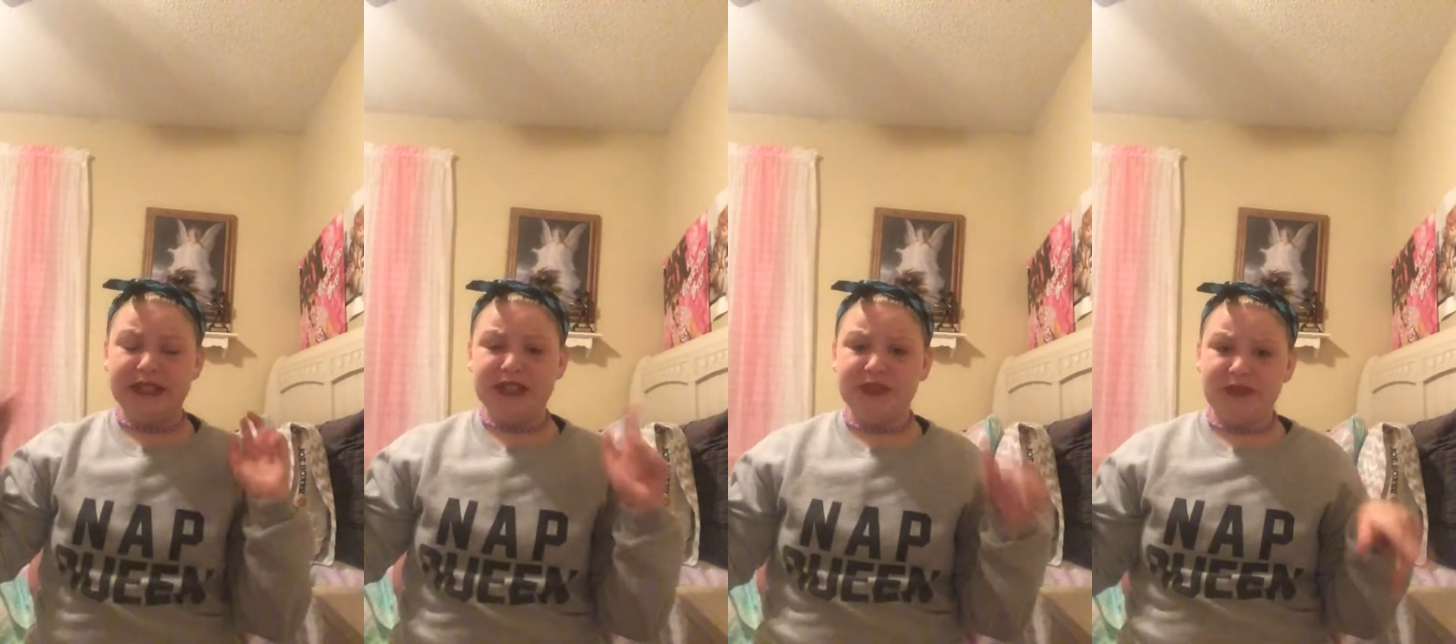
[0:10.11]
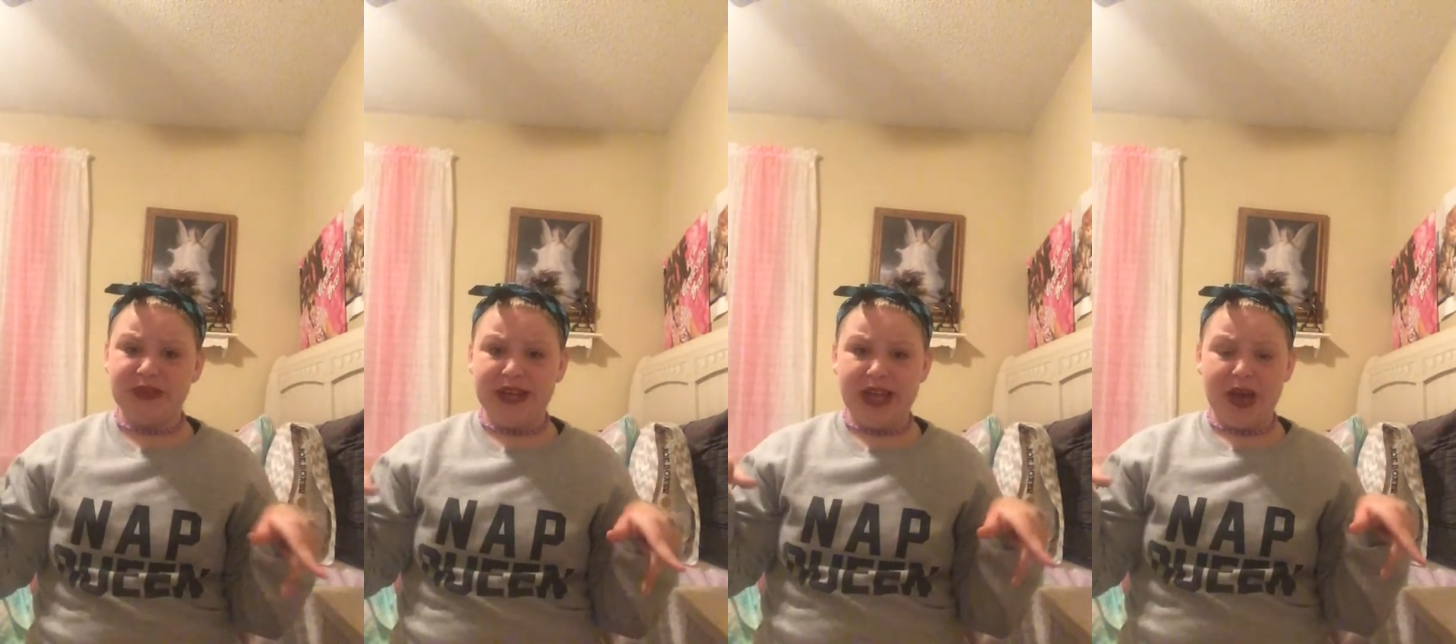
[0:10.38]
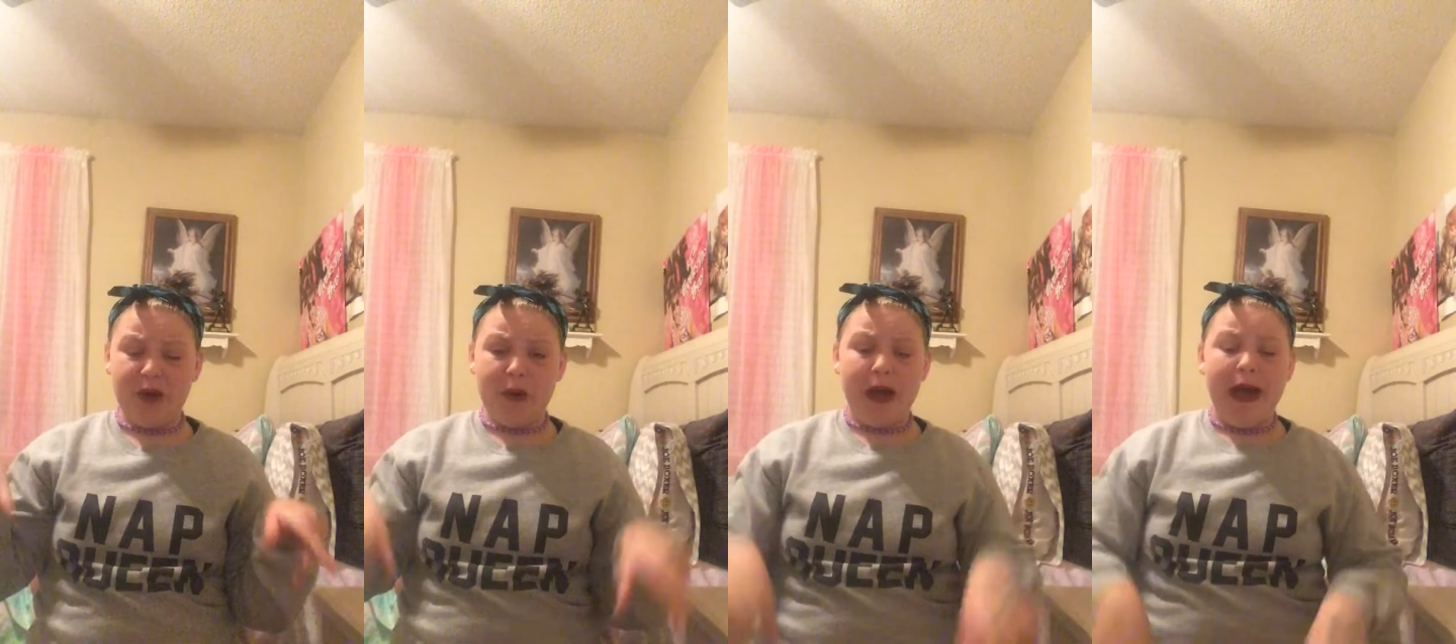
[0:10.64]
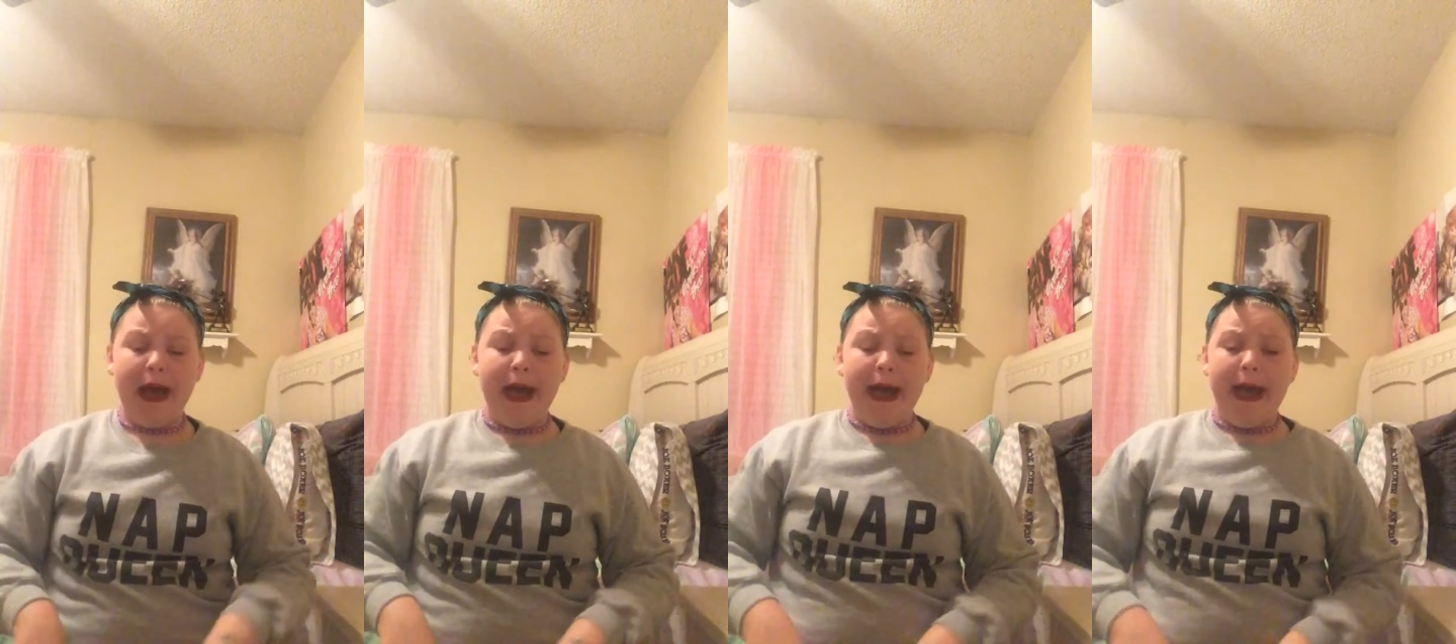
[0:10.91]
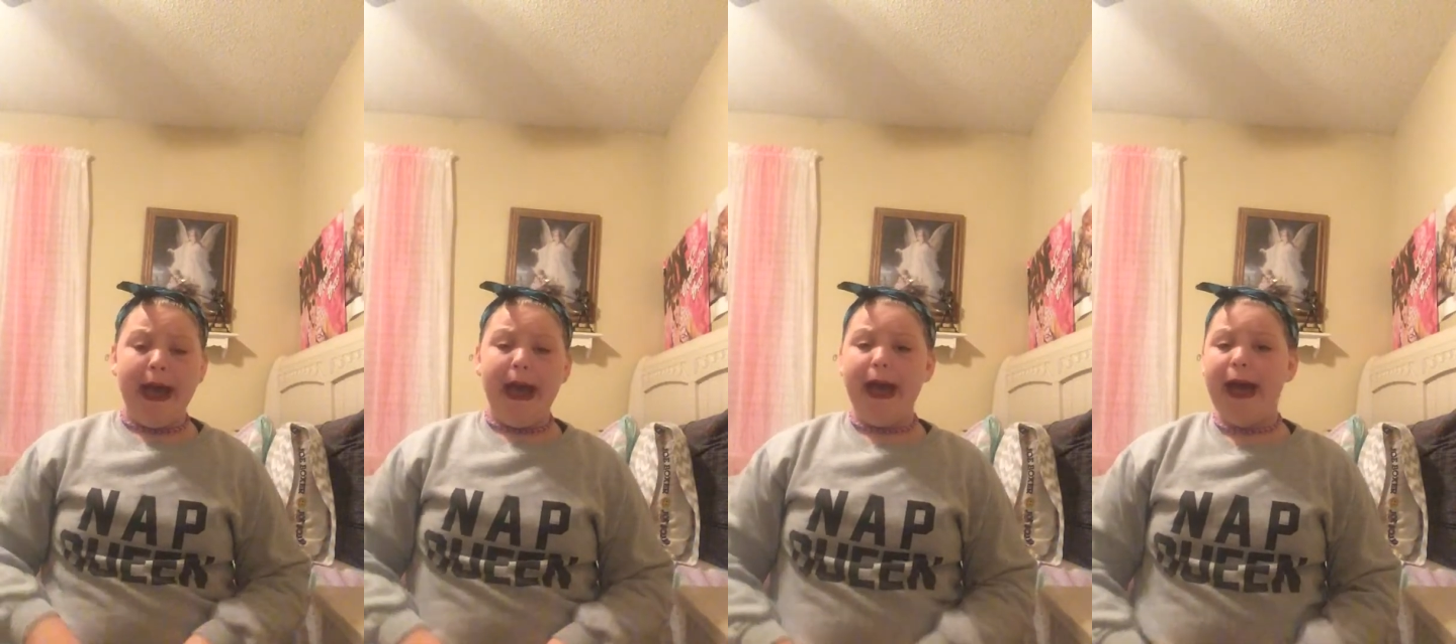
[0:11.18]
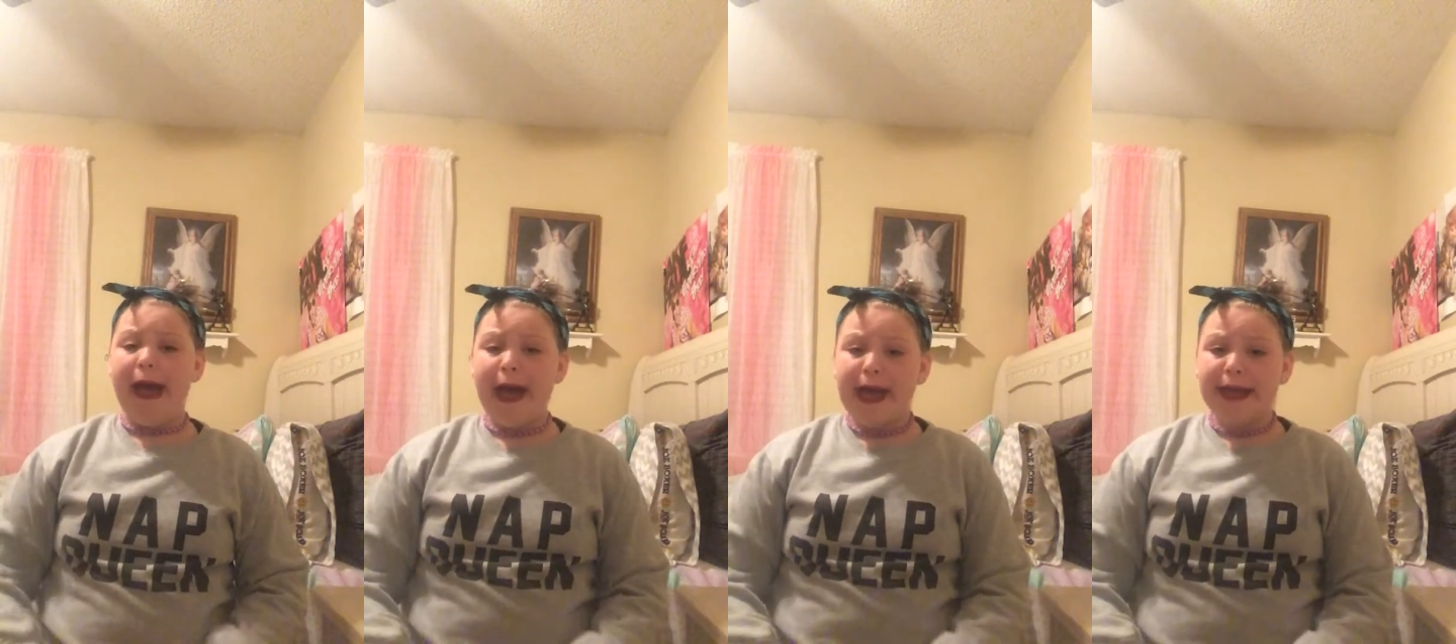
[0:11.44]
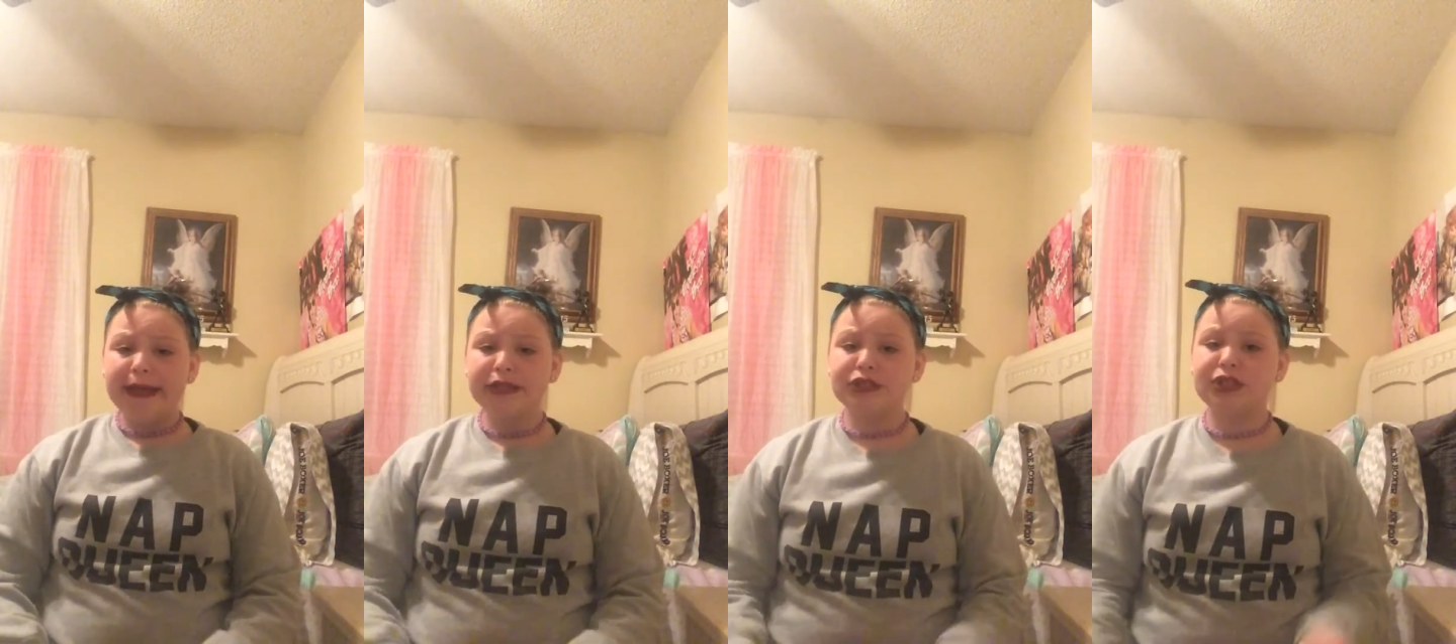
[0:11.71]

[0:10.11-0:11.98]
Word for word: this video. I